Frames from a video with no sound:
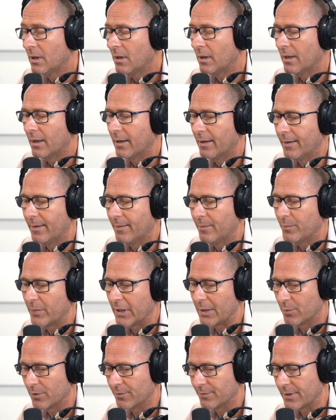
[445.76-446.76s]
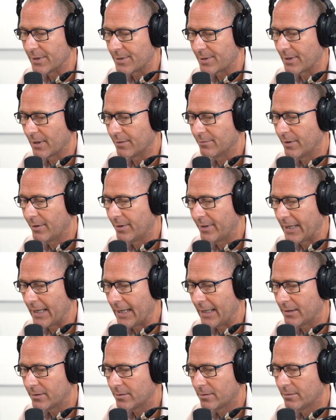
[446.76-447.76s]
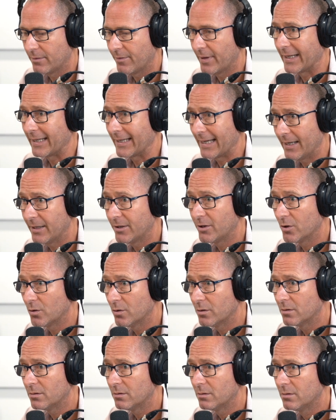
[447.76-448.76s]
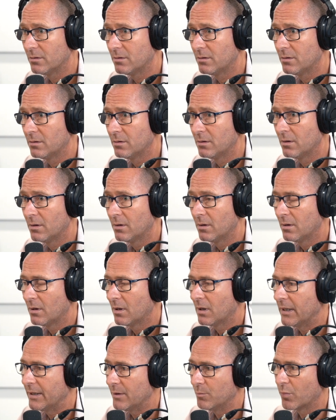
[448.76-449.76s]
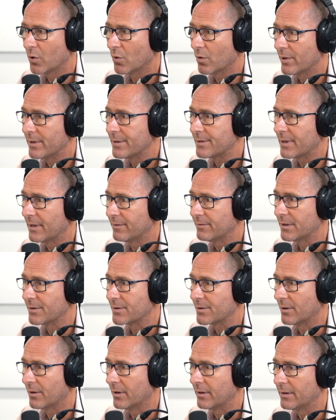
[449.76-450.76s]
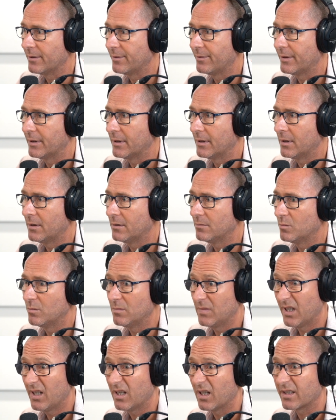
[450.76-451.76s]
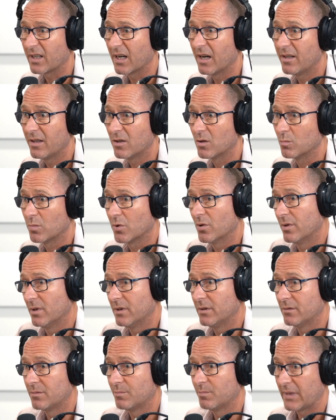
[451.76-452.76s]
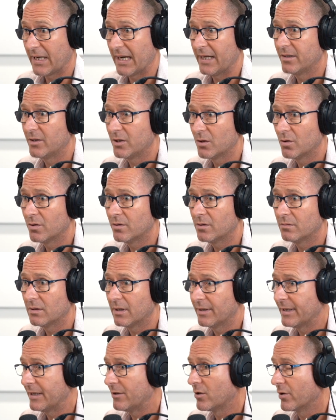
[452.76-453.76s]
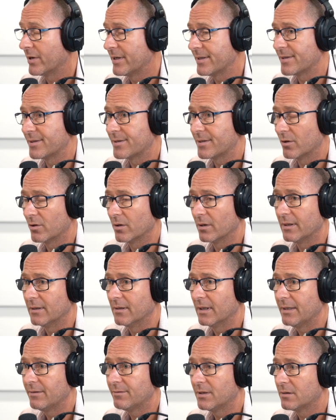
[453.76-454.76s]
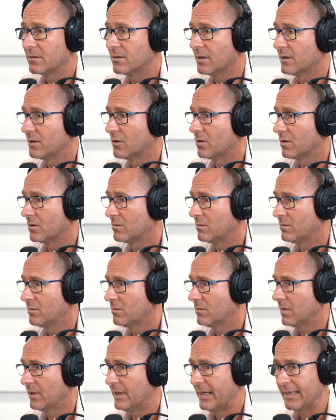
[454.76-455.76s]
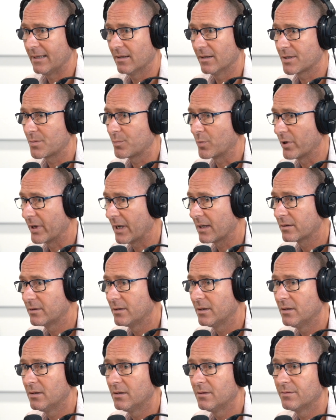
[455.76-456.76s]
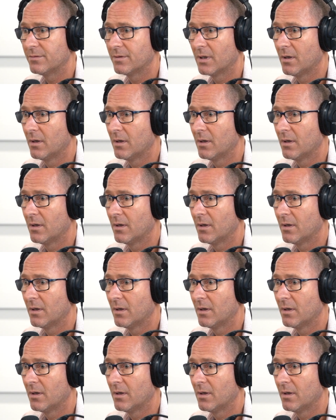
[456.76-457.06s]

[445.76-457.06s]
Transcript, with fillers: Um, people have discovered that they can do it. Mm. Employers have decided that yeah, okay, their employees can mm. do it, and they're not necessarily leaving. They're not any less productive.